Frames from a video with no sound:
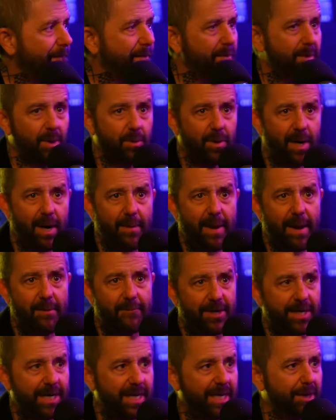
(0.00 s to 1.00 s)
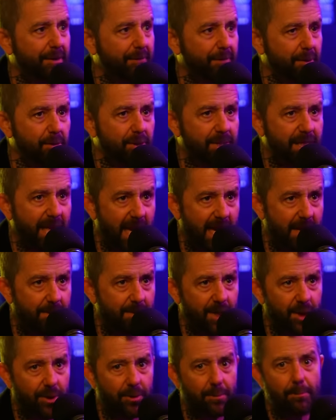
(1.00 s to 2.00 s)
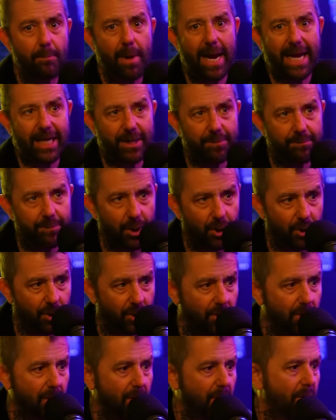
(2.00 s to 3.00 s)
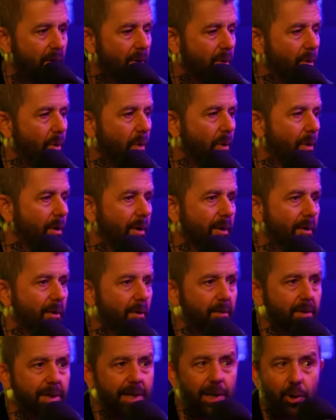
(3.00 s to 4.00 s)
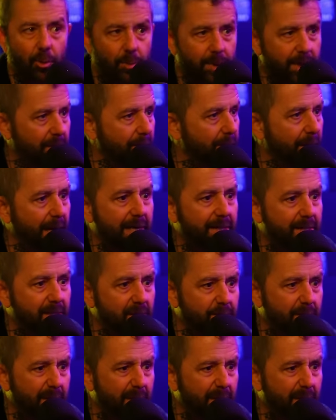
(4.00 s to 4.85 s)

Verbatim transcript: for me when I'm having to interview Tammy or Mike Muir or, or Gilby or any of these